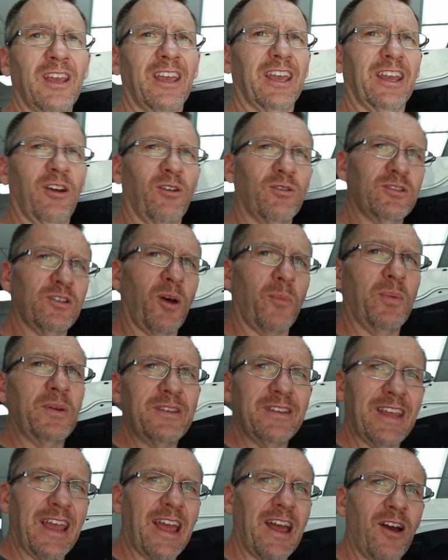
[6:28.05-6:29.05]
it goes up
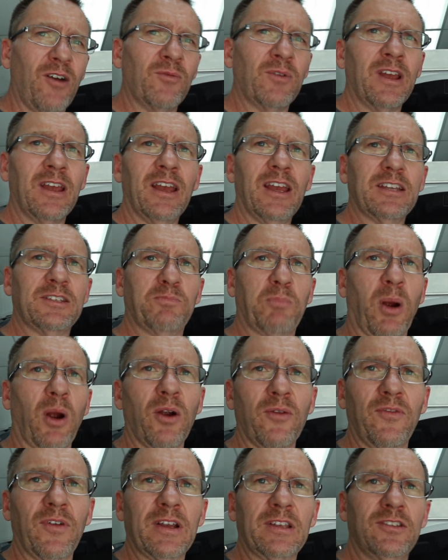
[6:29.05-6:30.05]
and down, it's
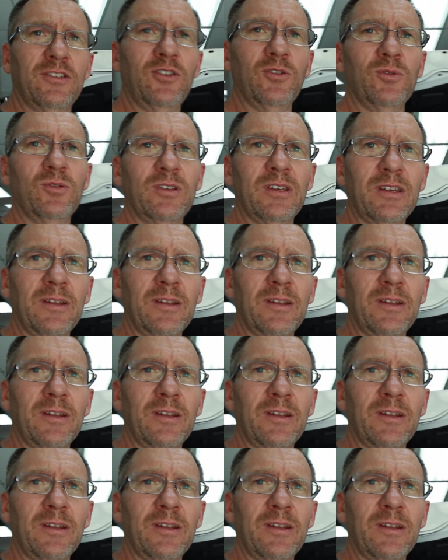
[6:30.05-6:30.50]
perfect, use